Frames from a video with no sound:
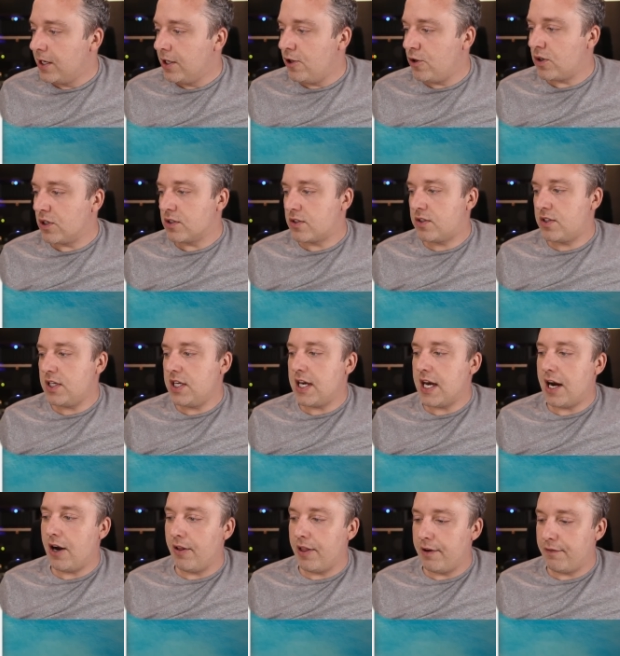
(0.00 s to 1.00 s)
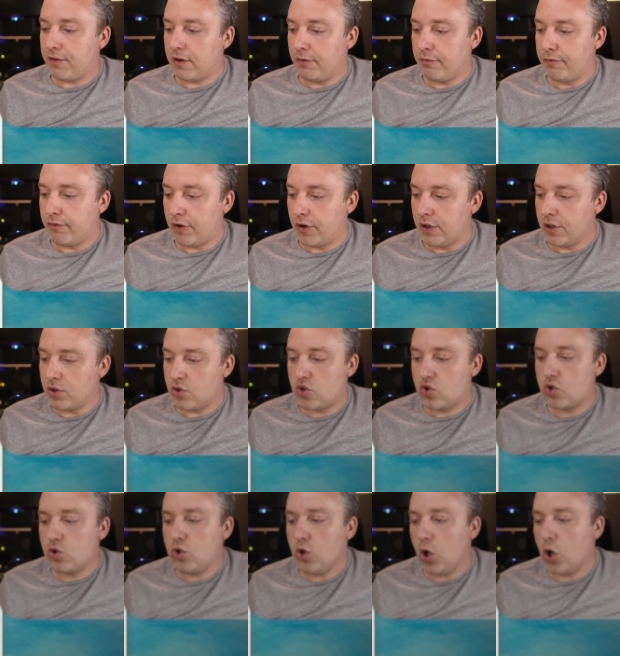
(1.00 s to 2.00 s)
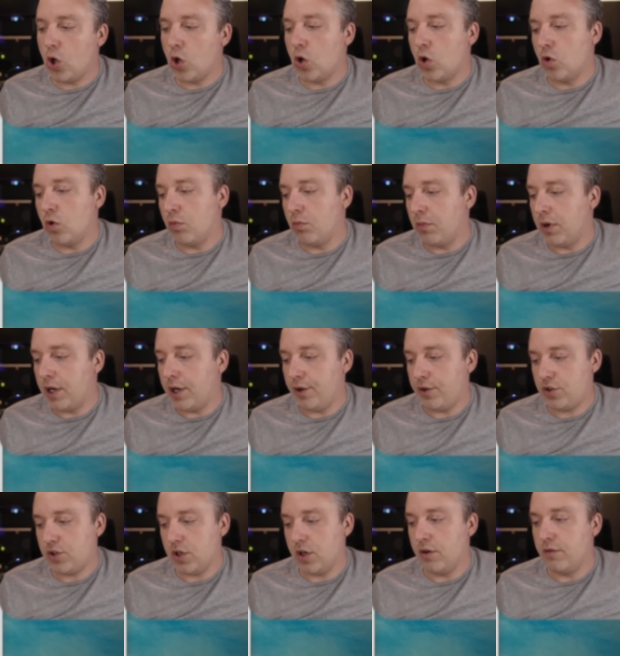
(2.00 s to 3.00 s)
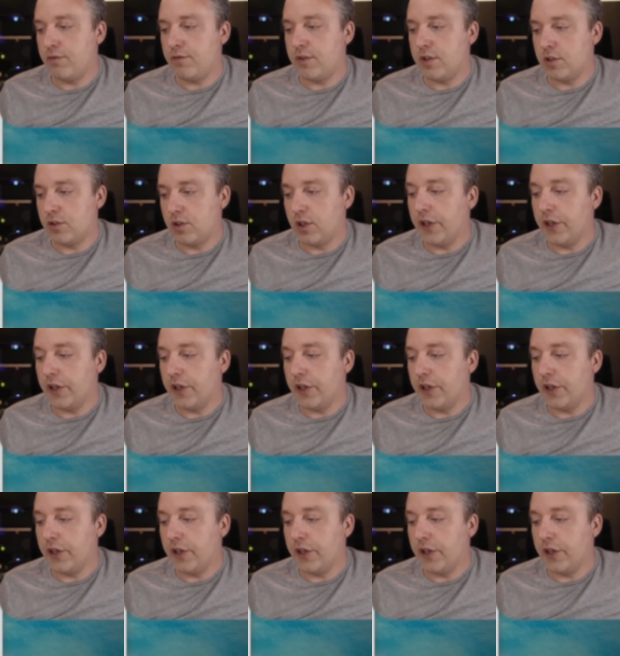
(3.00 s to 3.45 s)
You can see how they've converted so much of the